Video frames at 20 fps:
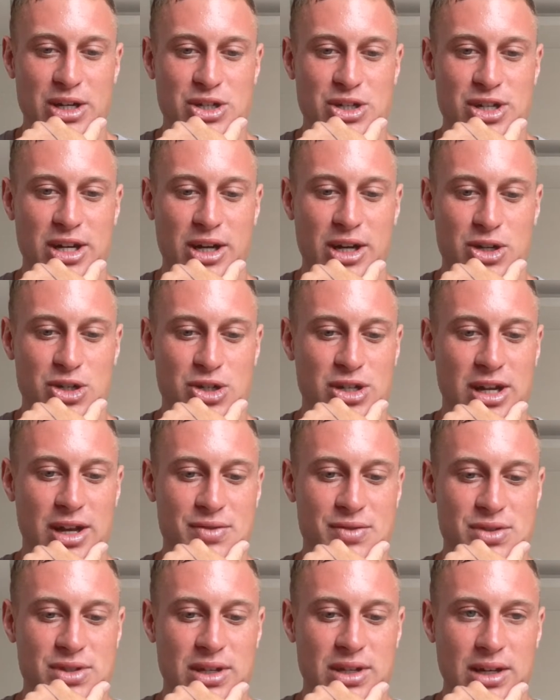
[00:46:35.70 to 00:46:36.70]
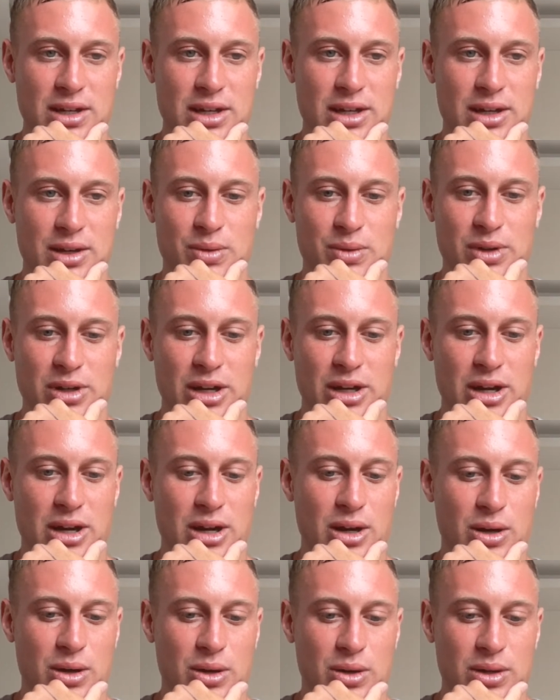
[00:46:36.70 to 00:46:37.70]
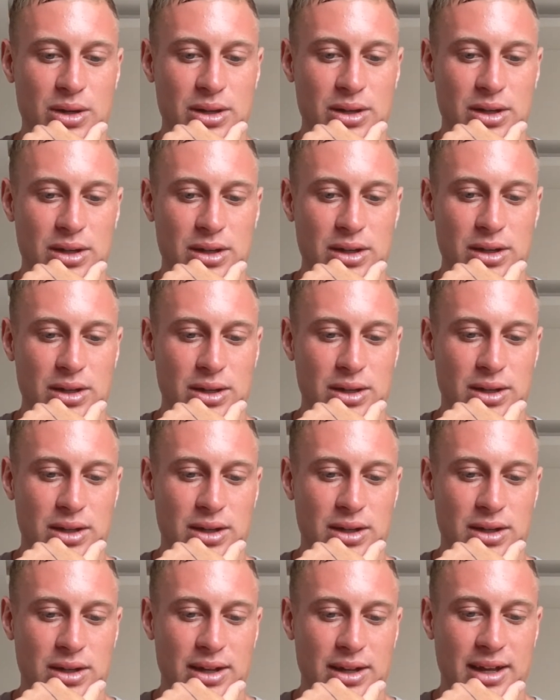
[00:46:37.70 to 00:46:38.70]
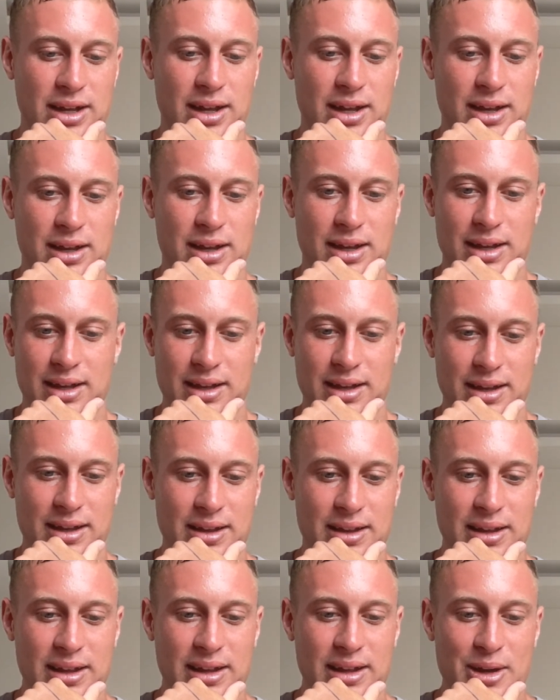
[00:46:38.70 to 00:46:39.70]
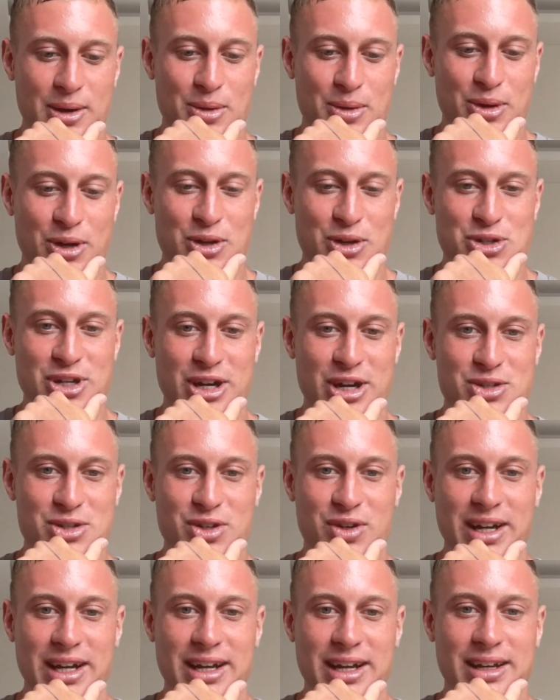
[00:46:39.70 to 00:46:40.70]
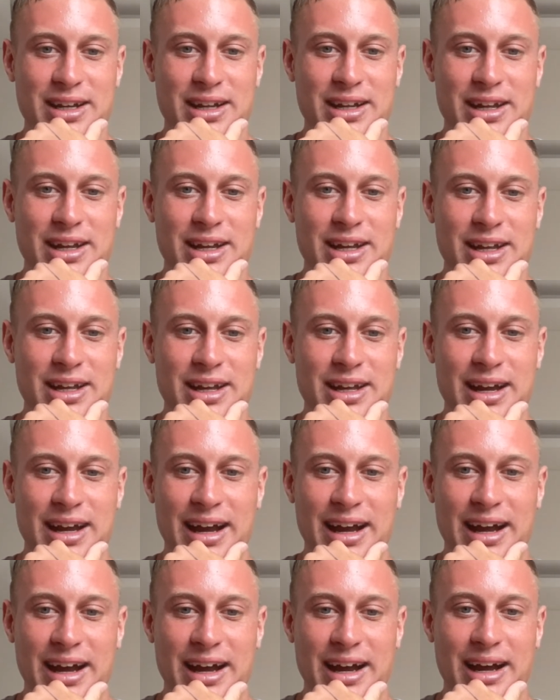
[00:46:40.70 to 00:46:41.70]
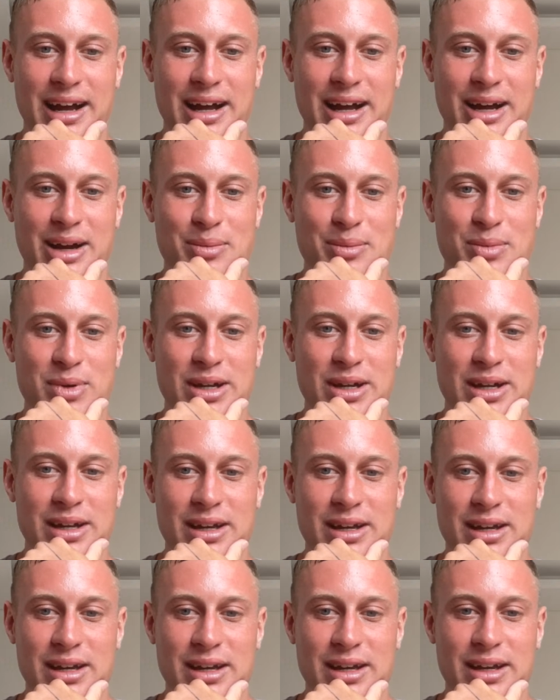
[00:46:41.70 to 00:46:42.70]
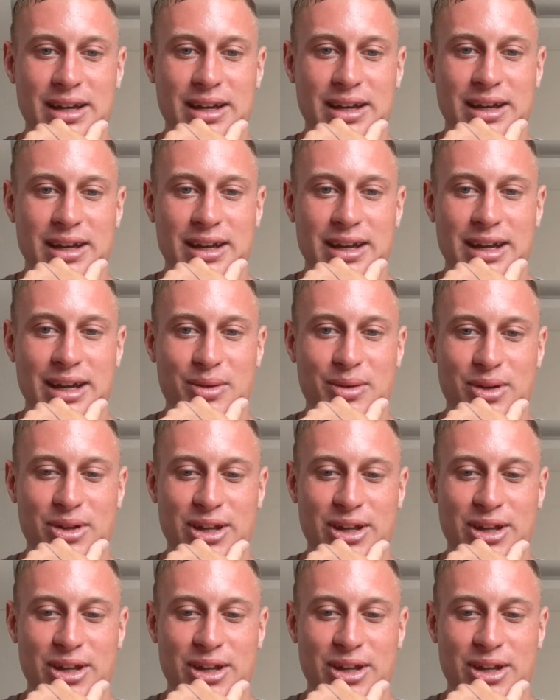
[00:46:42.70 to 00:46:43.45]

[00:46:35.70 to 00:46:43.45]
share shifts. We'll go, we'll go share screen. And we'll